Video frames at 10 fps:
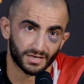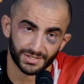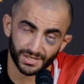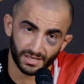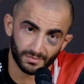
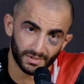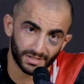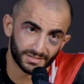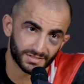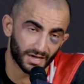
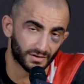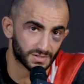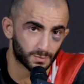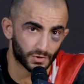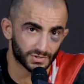Acharabet,
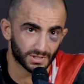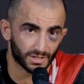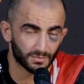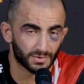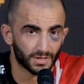Saigon Sports
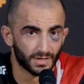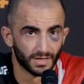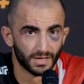Club.